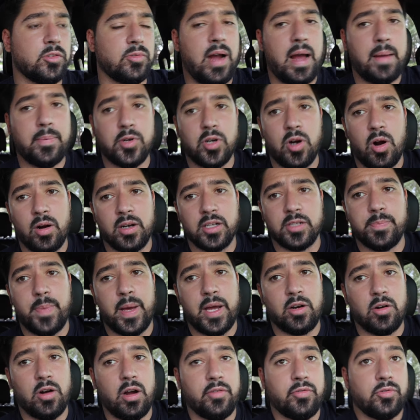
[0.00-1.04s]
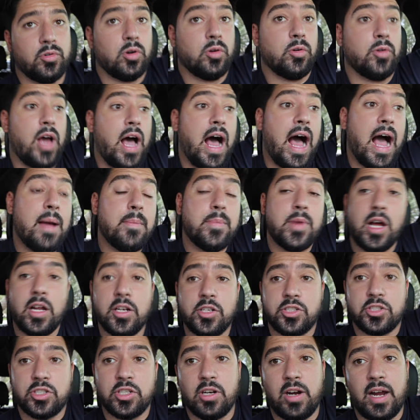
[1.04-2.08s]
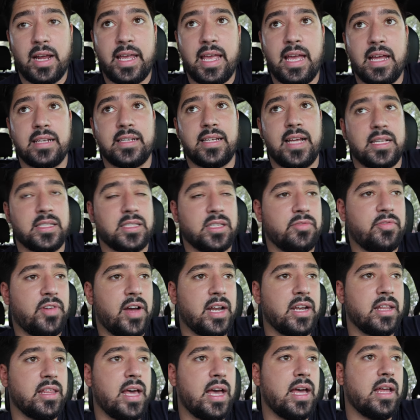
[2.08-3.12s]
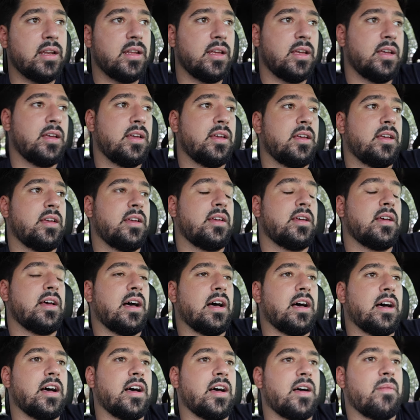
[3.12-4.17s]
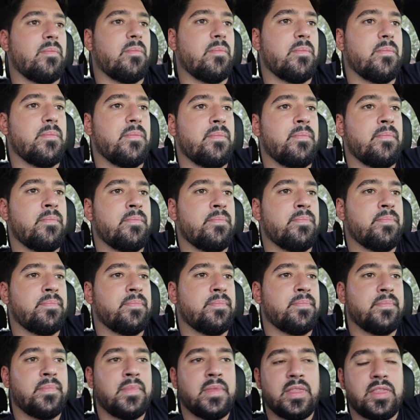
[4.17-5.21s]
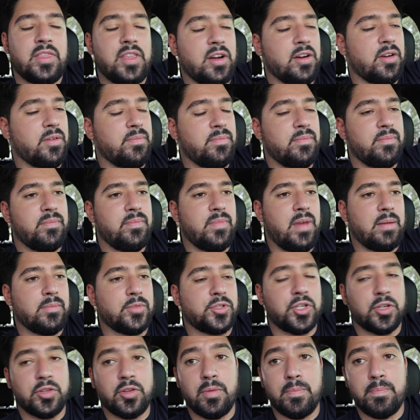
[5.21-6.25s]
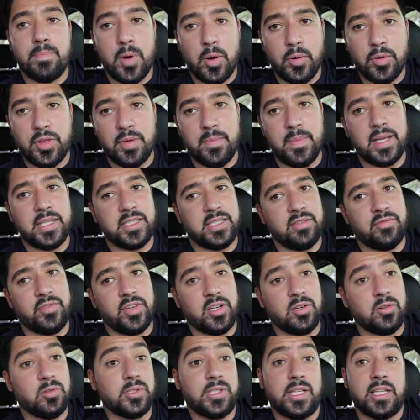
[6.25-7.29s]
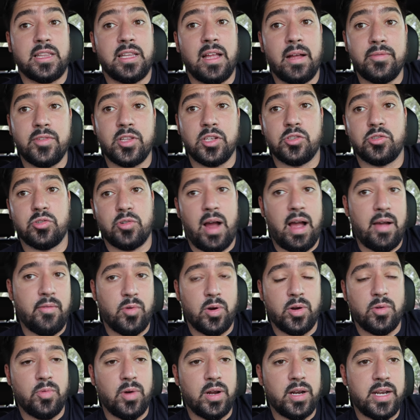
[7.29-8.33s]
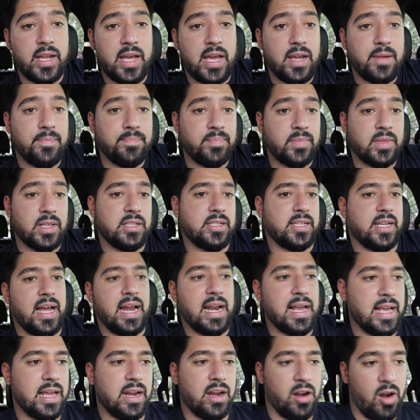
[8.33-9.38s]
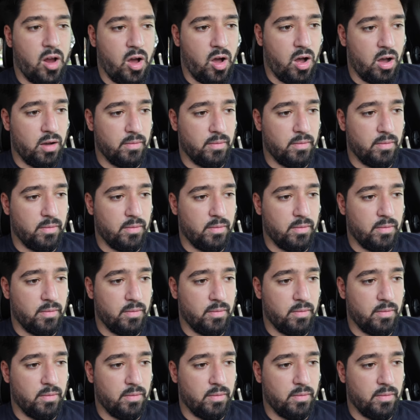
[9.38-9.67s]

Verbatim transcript: the Raptor R is better off road. I'm not sure. I can't testify to that. Um, they're, I'm sure they're both amazing vehicles. I'd love to drive one one day to kind of get an,